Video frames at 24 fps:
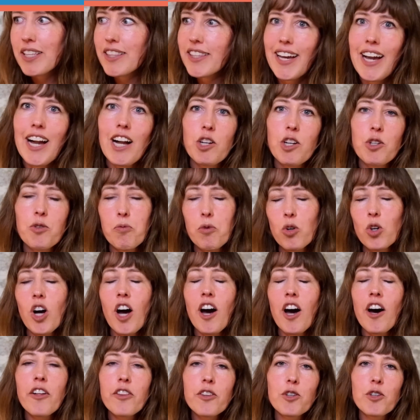the actual
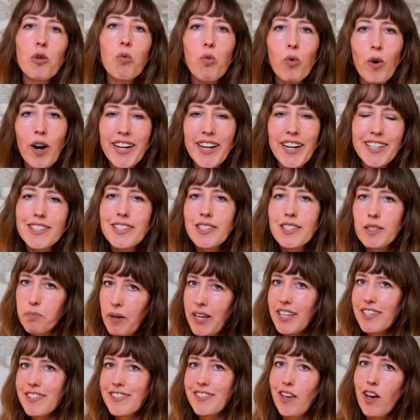color white
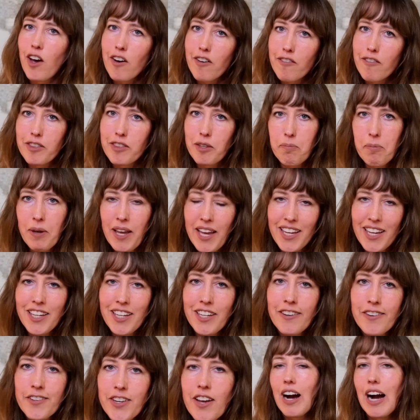space of the
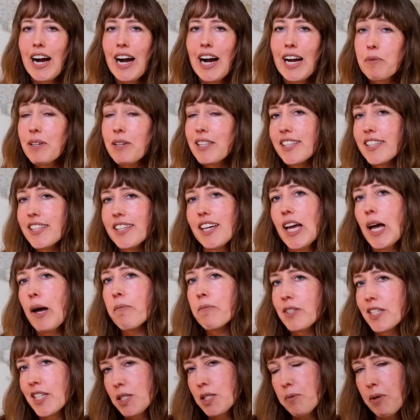page. I mean the
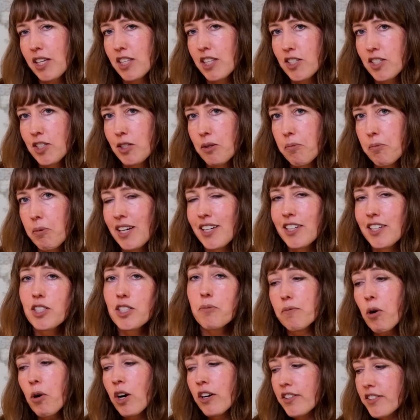empty space to the page, the
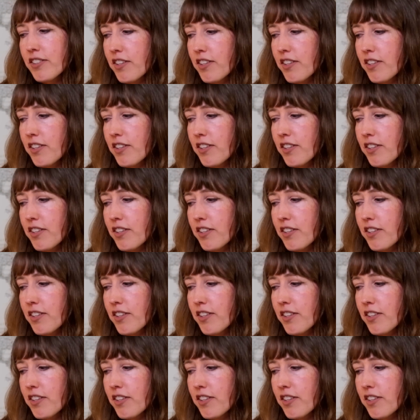part